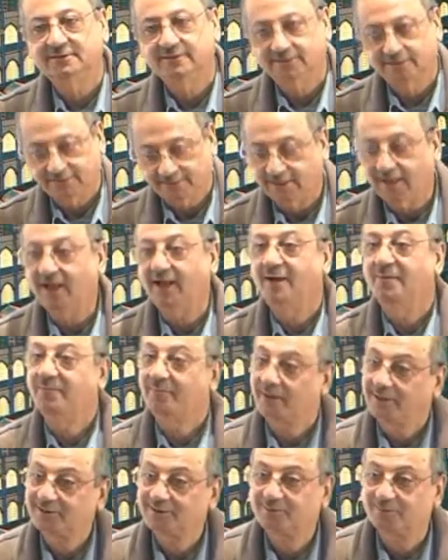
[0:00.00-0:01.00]

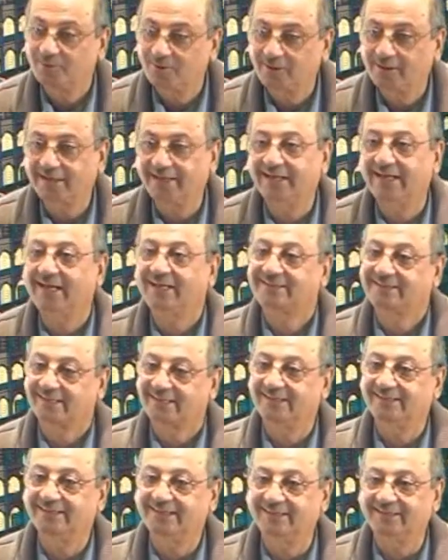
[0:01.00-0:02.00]
Masmuki ya
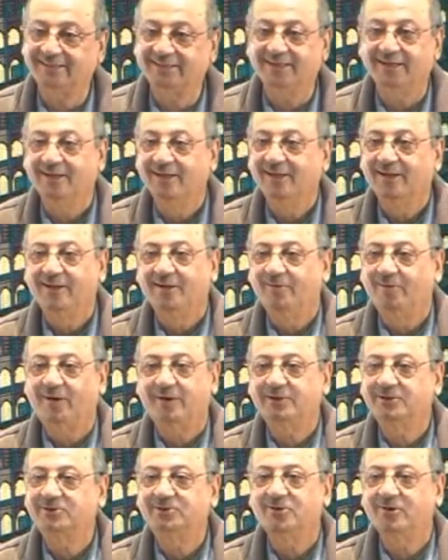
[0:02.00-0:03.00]
Sayyidati. What is
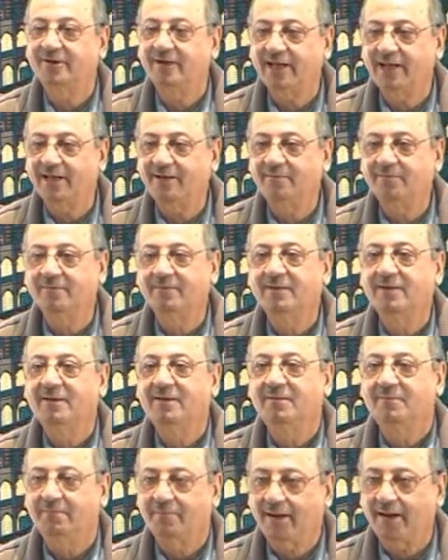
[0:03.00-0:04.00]
your name,
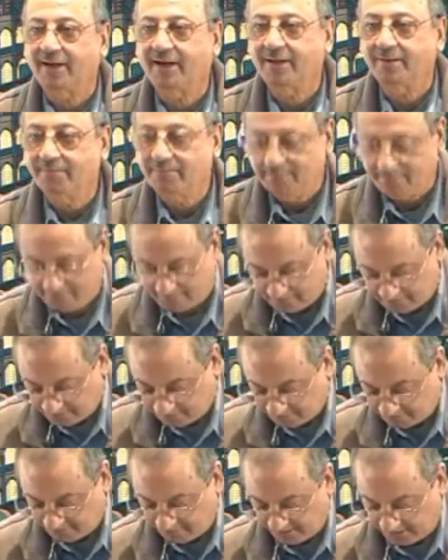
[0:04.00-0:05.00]
madam?
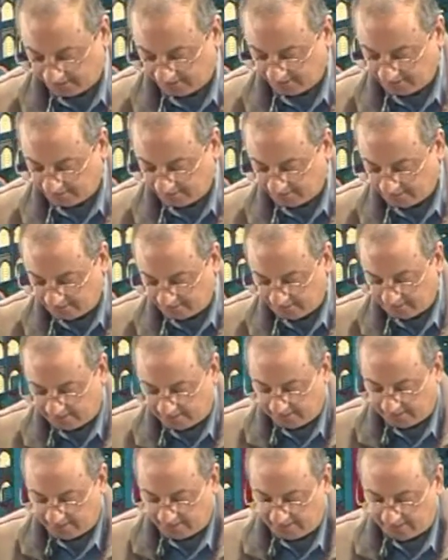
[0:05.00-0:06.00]
Fine.
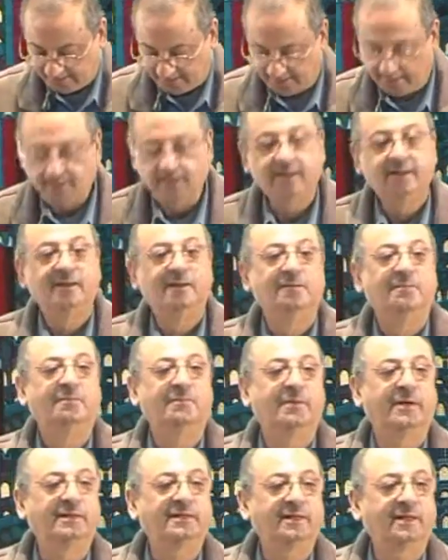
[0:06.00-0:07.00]

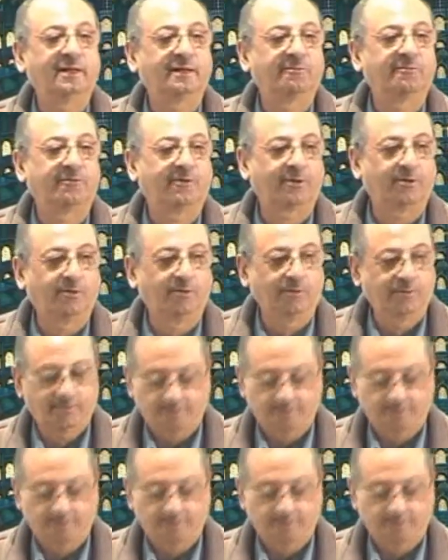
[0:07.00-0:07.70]
Brother Farooq?